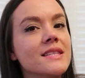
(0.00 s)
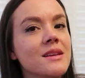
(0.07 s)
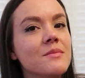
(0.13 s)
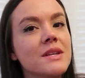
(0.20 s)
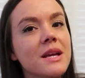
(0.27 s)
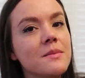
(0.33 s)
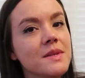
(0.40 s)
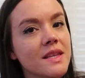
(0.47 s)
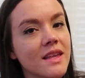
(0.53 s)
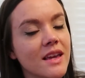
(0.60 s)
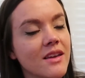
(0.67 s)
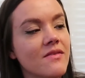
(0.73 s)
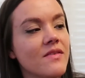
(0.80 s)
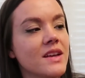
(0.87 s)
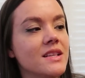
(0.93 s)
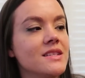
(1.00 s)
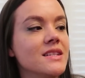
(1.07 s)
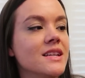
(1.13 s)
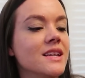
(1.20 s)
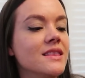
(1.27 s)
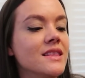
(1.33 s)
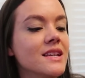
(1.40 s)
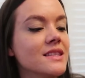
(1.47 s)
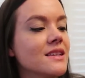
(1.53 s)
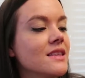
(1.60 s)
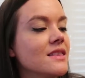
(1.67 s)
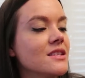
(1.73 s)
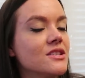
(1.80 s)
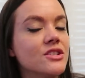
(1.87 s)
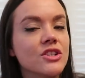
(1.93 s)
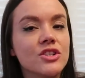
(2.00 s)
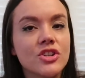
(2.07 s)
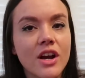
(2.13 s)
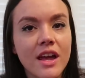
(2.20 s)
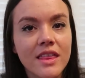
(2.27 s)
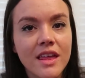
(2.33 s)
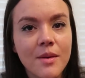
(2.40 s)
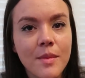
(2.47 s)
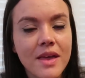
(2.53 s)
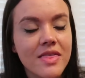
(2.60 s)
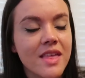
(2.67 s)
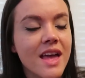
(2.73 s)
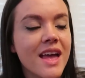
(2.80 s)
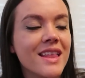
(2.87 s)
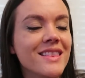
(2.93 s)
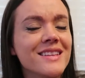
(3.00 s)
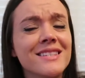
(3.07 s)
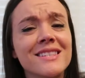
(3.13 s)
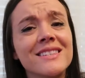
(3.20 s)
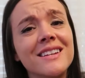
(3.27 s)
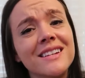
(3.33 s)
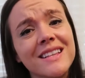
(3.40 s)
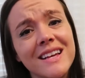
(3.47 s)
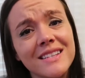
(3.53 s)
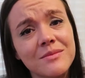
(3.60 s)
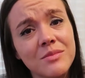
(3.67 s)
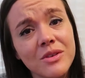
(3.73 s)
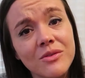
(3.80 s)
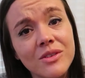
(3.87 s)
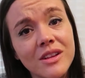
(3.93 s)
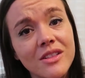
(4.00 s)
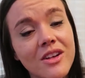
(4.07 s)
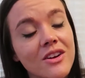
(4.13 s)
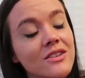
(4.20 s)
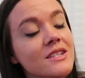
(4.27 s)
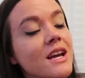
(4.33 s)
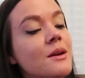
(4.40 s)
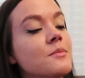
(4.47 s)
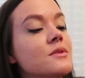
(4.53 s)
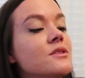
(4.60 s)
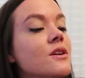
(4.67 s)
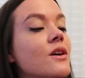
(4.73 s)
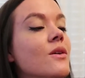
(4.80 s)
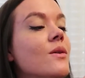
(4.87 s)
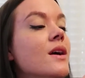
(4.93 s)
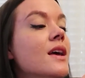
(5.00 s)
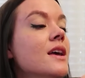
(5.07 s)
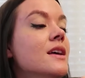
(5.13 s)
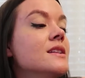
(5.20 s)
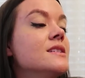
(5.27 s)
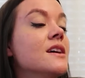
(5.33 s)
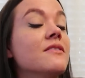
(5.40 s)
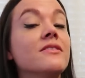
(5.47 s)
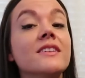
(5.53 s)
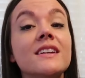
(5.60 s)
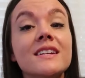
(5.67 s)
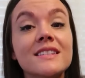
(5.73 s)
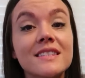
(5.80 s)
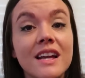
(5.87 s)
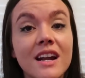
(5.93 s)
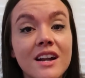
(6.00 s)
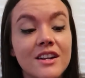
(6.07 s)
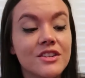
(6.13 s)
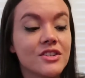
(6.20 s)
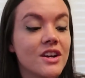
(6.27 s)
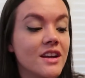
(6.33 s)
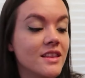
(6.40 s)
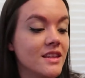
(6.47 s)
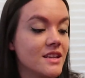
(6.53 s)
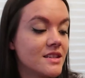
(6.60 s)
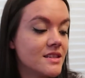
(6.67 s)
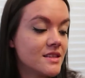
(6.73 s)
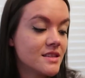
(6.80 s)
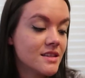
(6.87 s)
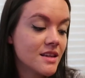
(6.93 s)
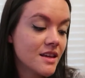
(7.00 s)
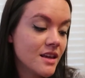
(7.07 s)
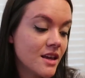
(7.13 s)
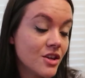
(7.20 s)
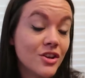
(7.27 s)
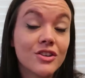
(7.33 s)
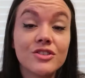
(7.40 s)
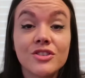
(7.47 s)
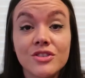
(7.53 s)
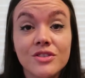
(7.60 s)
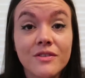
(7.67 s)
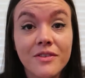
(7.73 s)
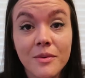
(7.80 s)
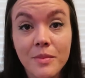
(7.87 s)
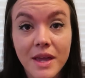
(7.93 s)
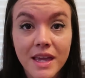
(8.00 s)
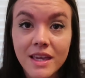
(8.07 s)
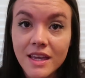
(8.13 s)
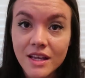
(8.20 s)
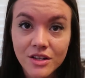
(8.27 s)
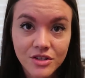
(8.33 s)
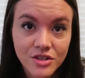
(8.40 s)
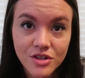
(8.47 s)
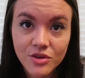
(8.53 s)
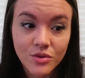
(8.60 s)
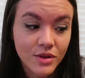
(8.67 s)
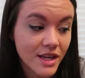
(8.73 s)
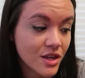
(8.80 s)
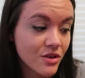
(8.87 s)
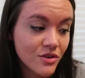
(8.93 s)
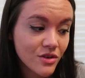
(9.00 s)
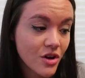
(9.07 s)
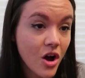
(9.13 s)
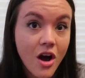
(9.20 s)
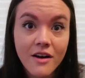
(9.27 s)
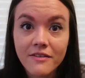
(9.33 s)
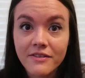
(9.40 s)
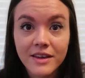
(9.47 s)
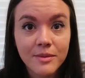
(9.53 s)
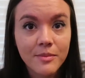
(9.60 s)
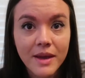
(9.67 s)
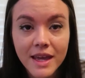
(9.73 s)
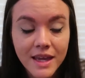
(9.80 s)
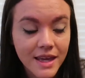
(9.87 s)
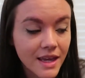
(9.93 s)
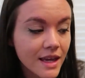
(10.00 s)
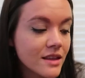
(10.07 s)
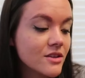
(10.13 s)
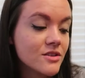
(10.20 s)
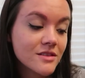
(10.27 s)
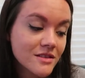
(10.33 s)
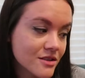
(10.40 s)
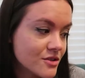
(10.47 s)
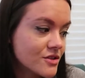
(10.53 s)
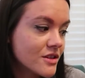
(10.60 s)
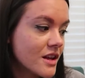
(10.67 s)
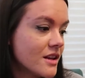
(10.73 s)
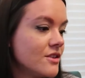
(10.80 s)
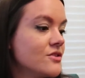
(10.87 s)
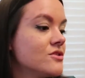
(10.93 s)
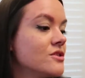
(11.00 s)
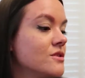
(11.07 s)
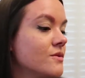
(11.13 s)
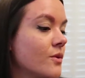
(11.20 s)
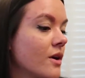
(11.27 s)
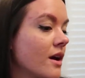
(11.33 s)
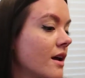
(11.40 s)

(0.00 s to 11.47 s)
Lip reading: sometimes I like investing in things like this to try them, and then this is gonna last me a really long time, so definitely excited to try this. You can also use it for baking too, like in coffee, baking, there's a lot of uses for